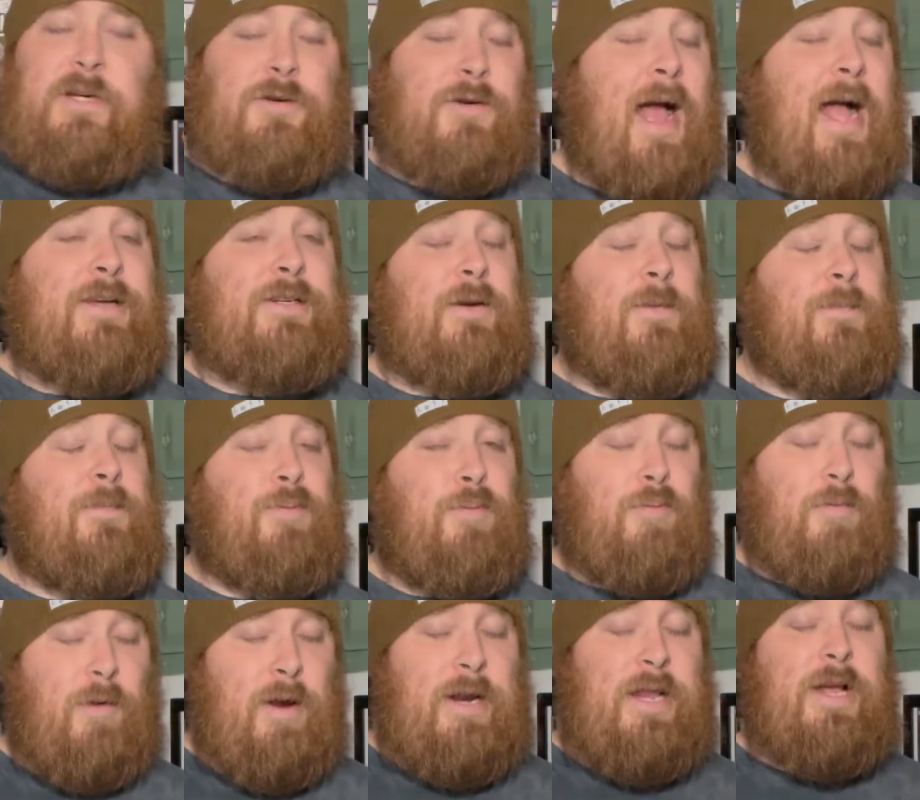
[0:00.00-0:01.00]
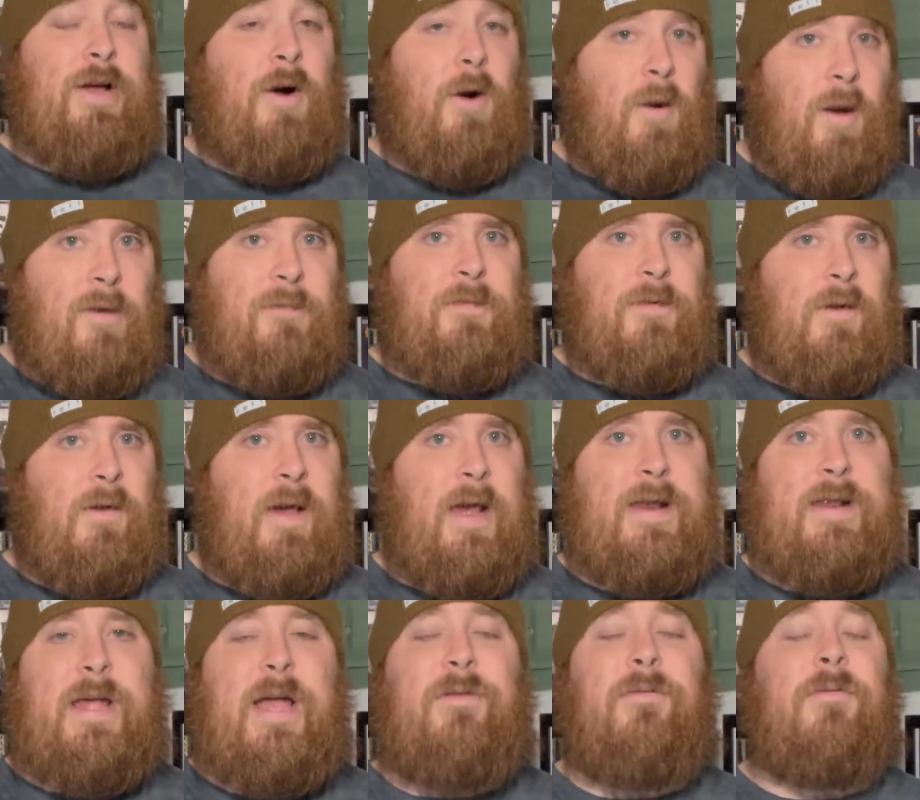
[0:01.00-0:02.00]
tracks are pretty awful
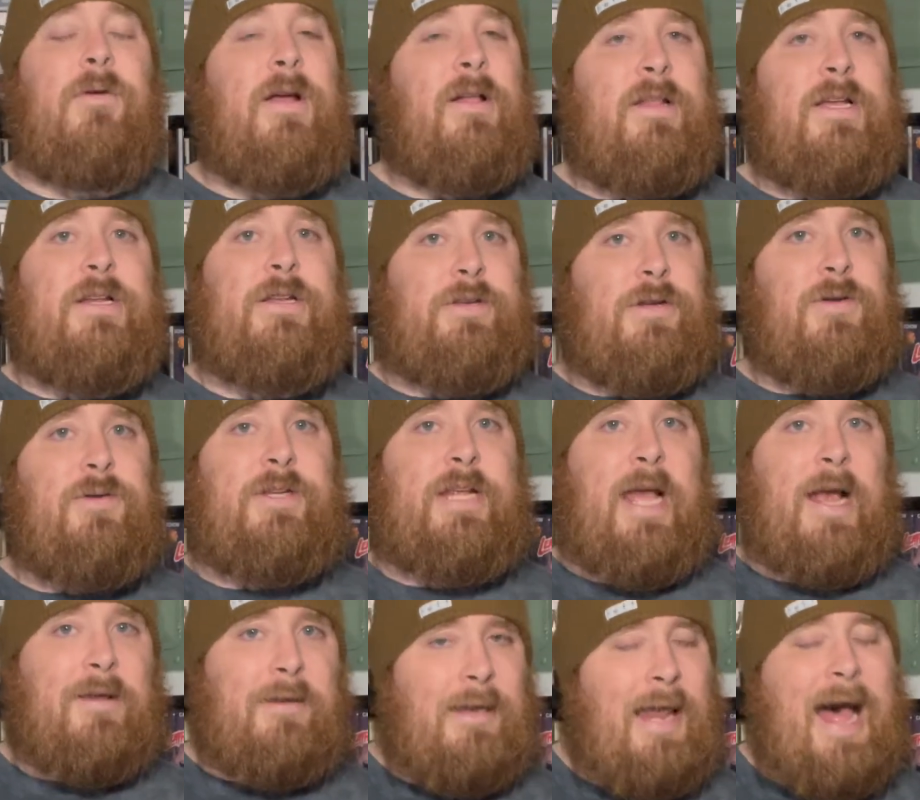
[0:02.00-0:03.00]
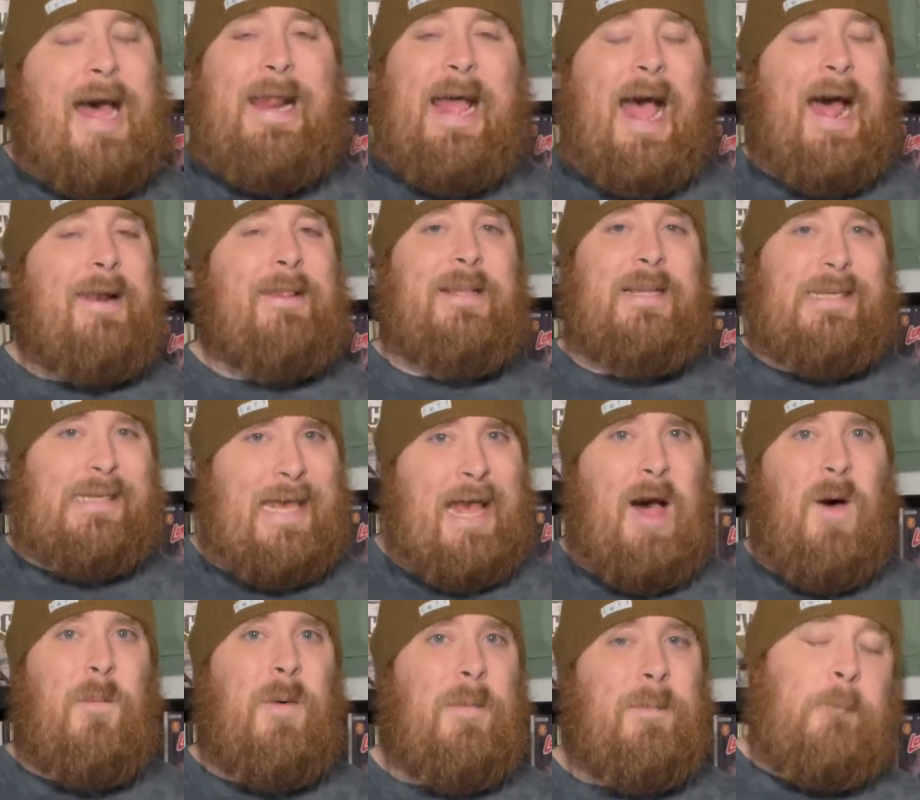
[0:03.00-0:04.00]
and they really do take a lot out of this
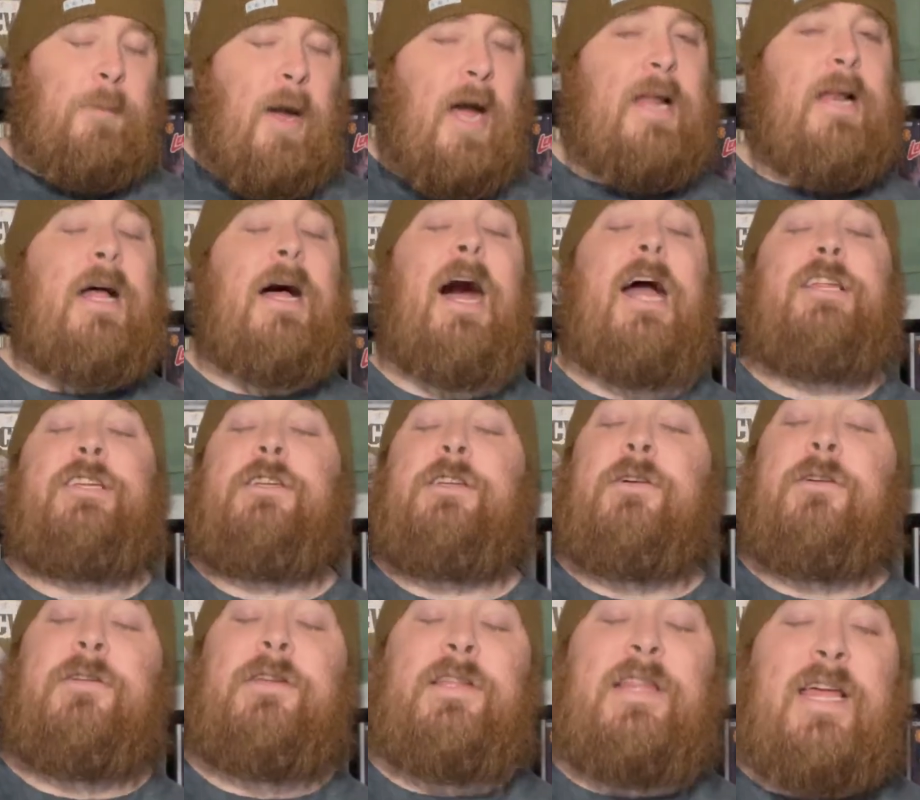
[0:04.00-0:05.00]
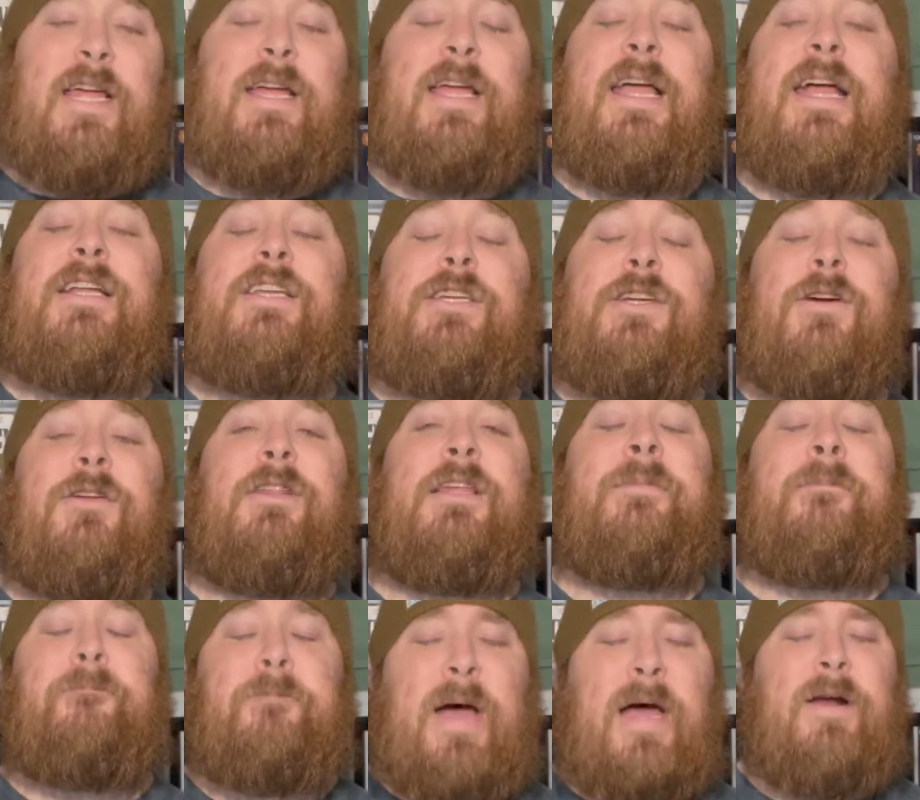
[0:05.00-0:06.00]
album but i still think it's
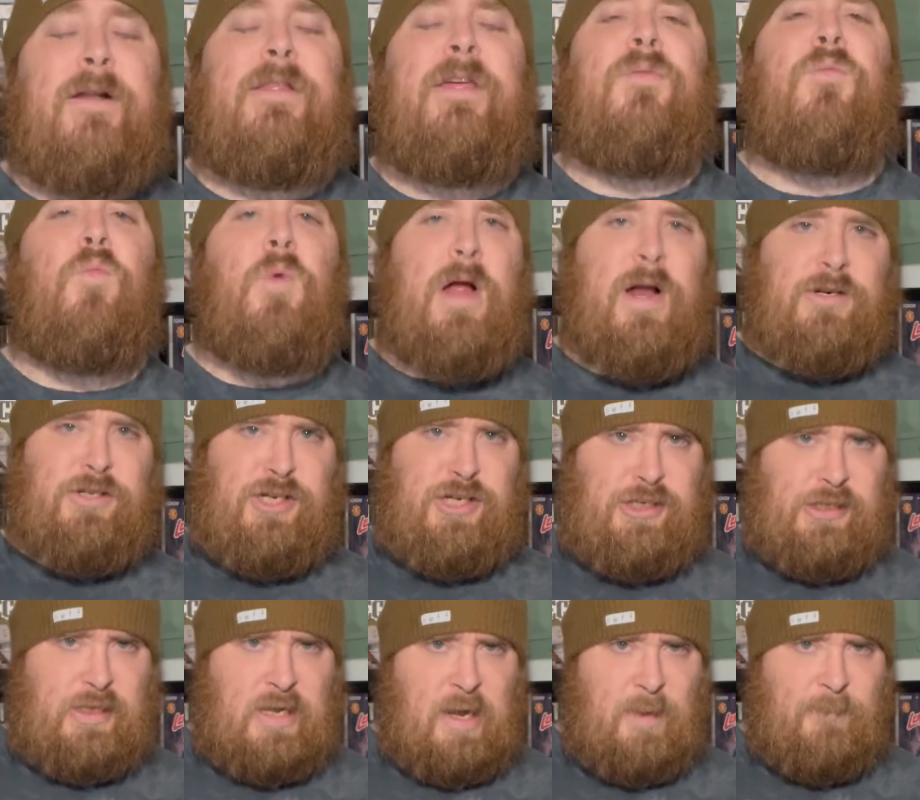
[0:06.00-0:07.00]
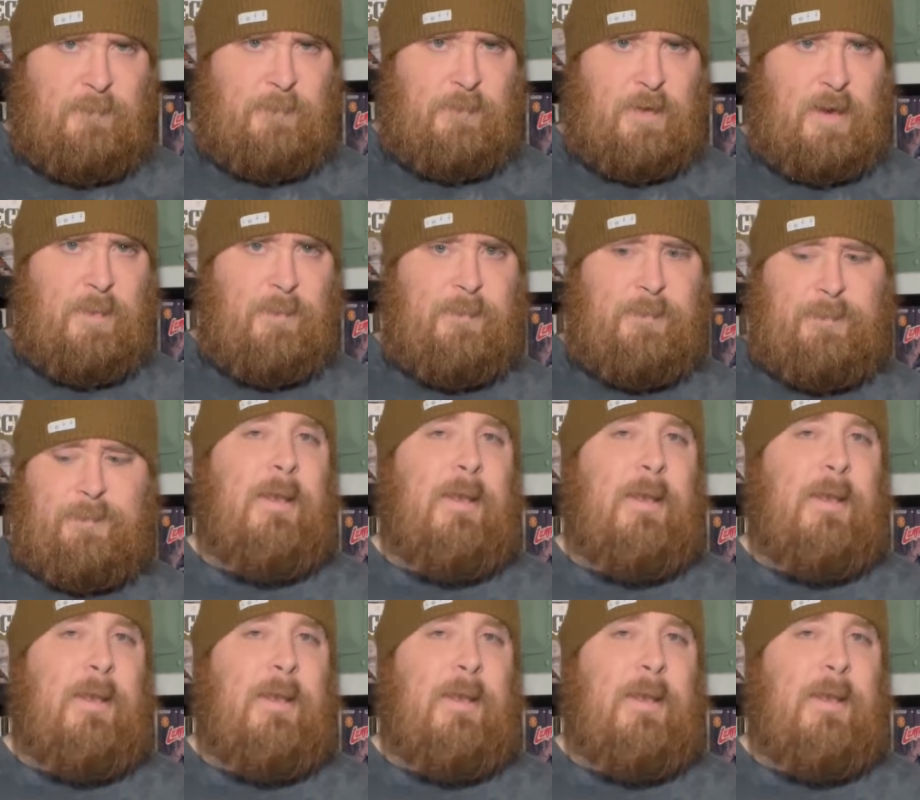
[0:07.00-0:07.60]
certainly better than where she's come from